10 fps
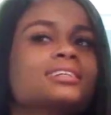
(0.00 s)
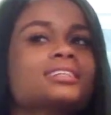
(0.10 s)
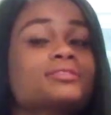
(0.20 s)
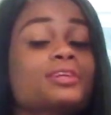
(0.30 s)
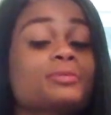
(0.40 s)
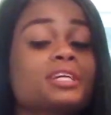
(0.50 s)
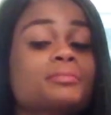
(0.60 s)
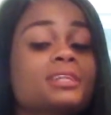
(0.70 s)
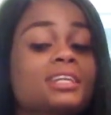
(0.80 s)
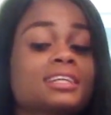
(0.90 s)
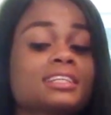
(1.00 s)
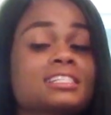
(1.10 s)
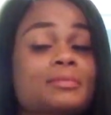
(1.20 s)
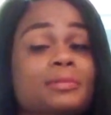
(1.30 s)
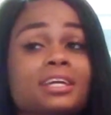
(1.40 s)
It's funny we keep meeting like
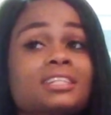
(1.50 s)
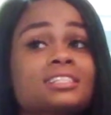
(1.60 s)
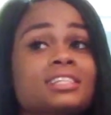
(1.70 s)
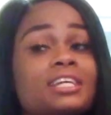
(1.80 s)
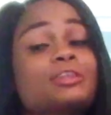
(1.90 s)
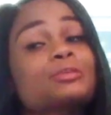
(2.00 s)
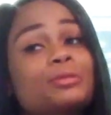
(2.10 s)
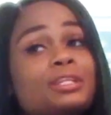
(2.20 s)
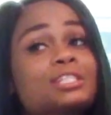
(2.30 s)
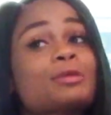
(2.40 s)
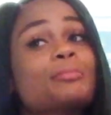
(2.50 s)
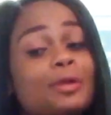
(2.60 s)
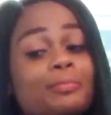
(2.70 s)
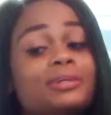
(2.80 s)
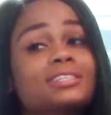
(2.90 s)
this. I'm beginning to think you're doing this on
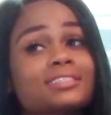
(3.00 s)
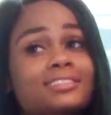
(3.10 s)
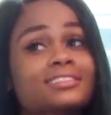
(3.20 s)
purpose.